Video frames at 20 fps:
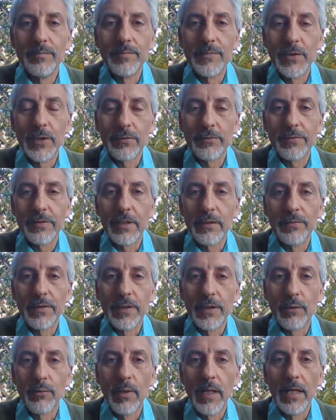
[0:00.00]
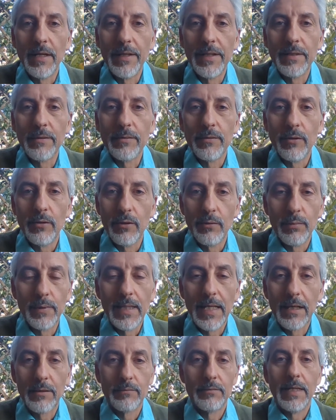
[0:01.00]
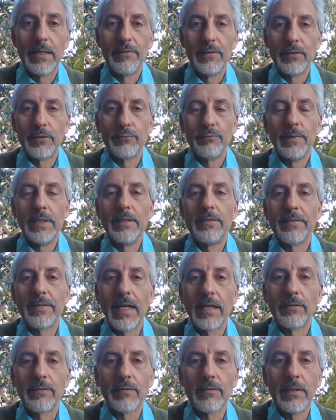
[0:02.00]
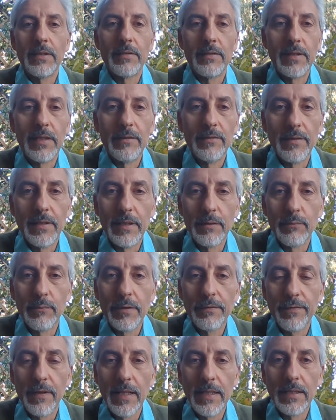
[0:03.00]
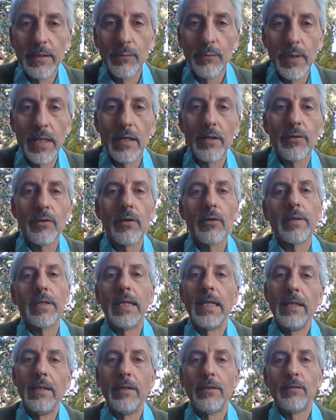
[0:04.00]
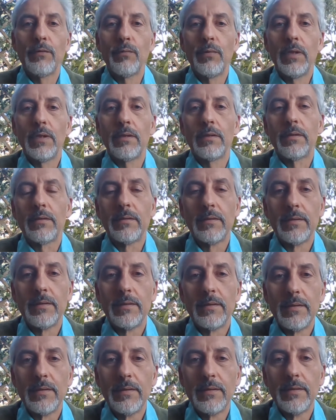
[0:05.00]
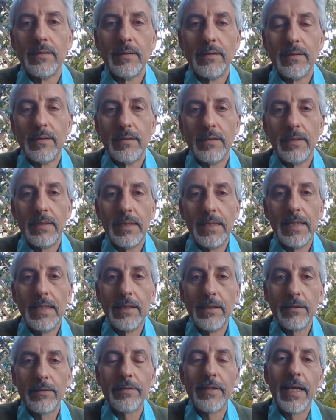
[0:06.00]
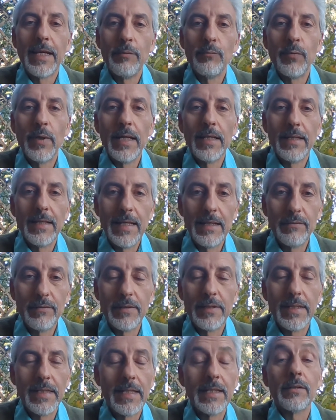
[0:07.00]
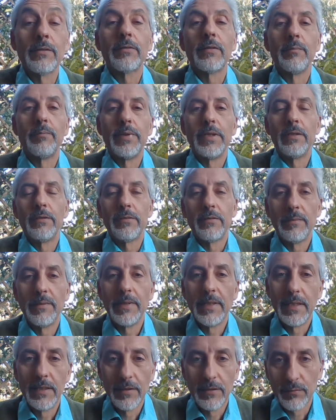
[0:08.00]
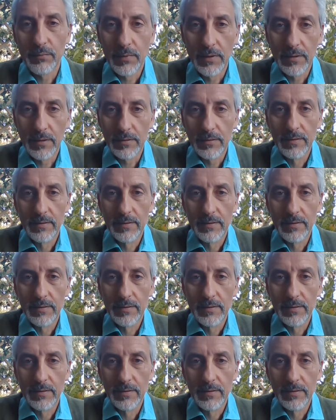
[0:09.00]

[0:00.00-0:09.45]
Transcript: just self-inquiry, or without having to read Sanskrit and everything, we find that we are not in this world in the same way that everything else appears to be in this world.